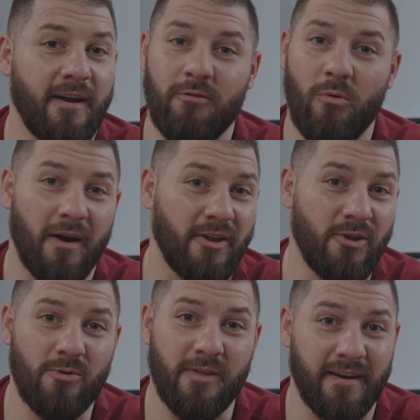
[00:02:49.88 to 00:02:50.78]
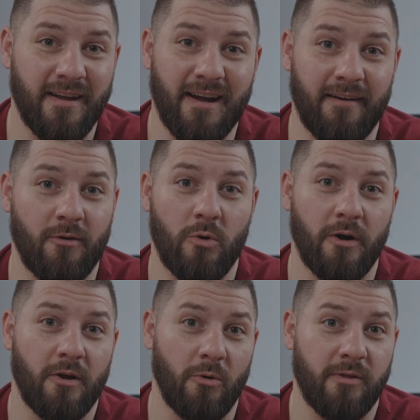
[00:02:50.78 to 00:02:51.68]
you never wanna use any kind of
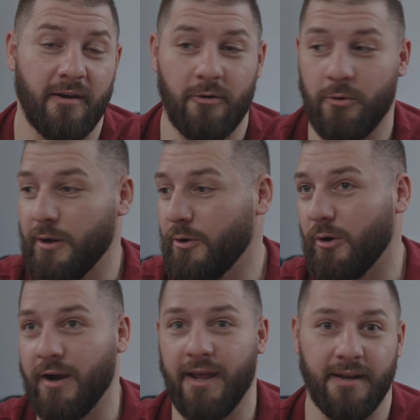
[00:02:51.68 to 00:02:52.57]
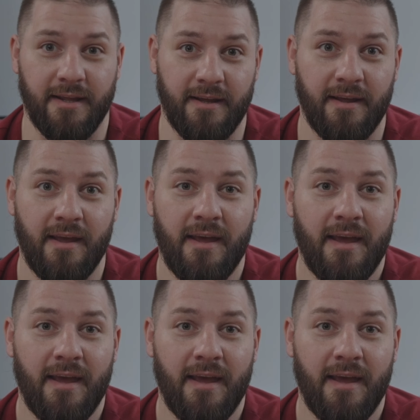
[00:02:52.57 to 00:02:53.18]
corticosteroid or any